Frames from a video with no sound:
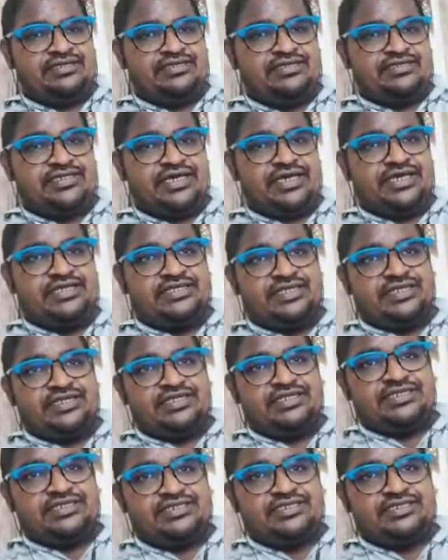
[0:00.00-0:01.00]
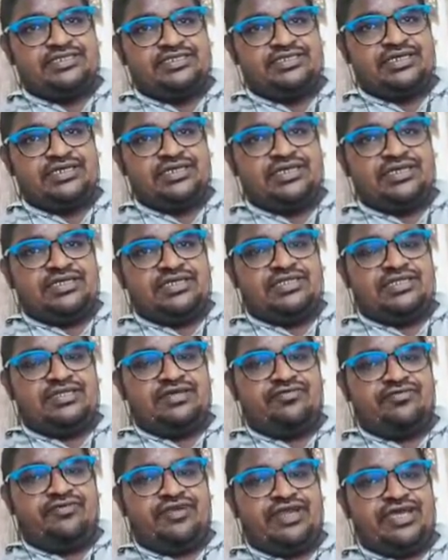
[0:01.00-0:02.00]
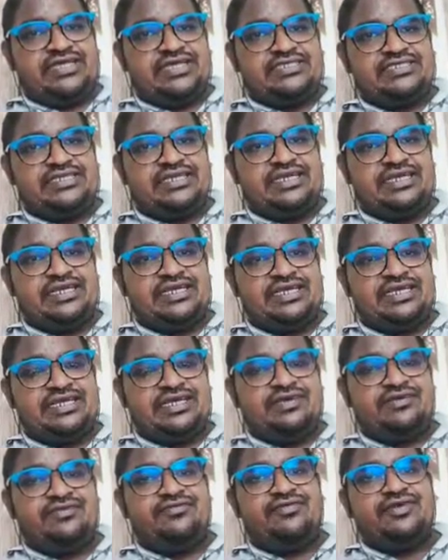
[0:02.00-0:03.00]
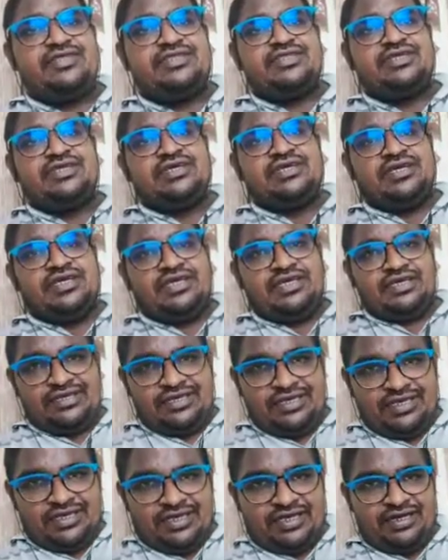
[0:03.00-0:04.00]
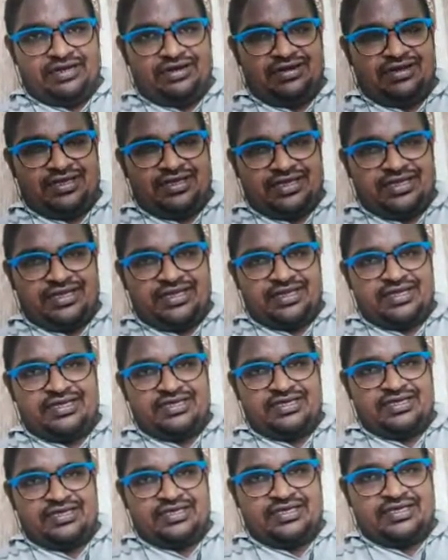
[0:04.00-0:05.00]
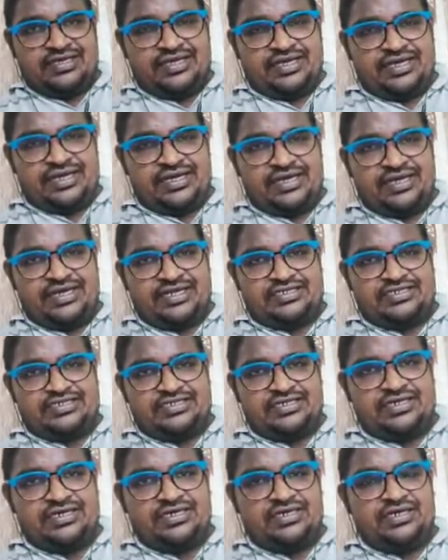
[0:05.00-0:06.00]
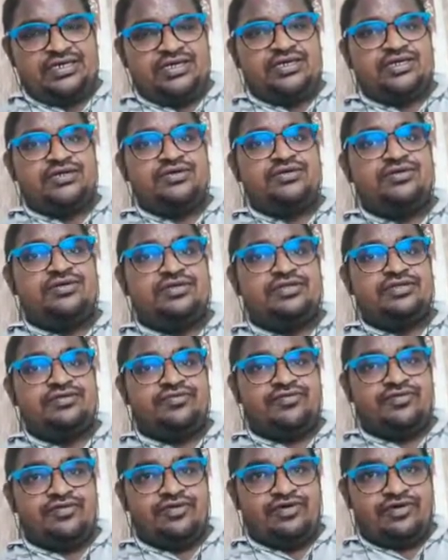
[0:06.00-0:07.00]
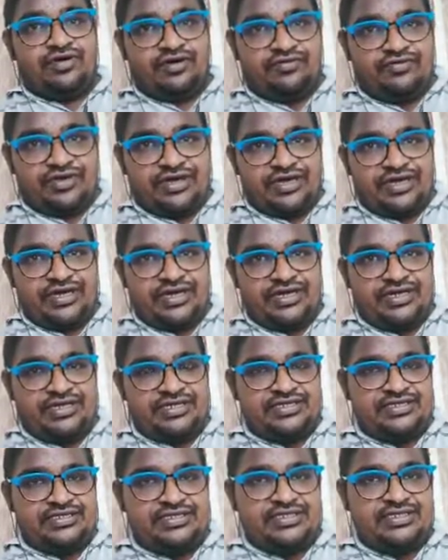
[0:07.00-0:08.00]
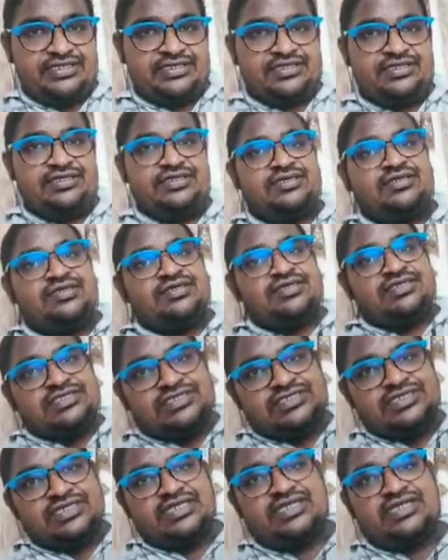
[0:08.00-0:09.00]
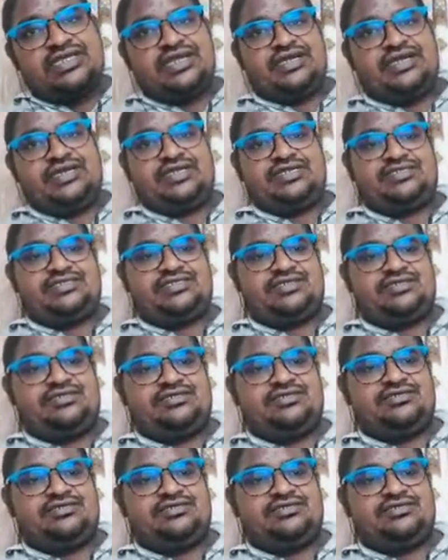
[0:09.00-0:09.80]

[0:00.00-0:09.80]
Psi 3 in the sense the flux linking with A conductor due to the flow of current in the C conductor.